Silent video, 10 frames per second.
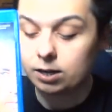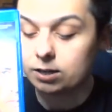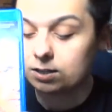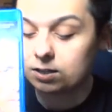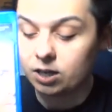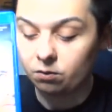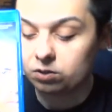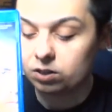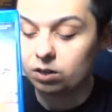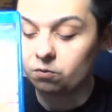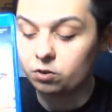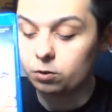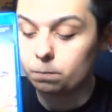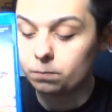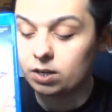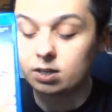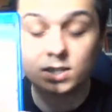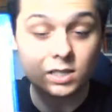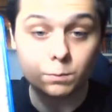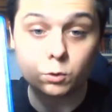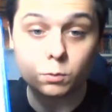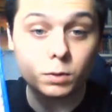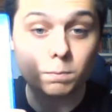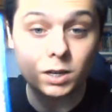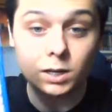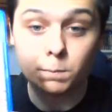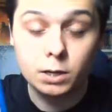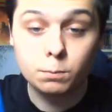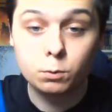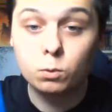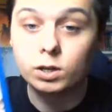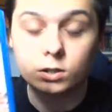and is definitely a film that is slept on by many people.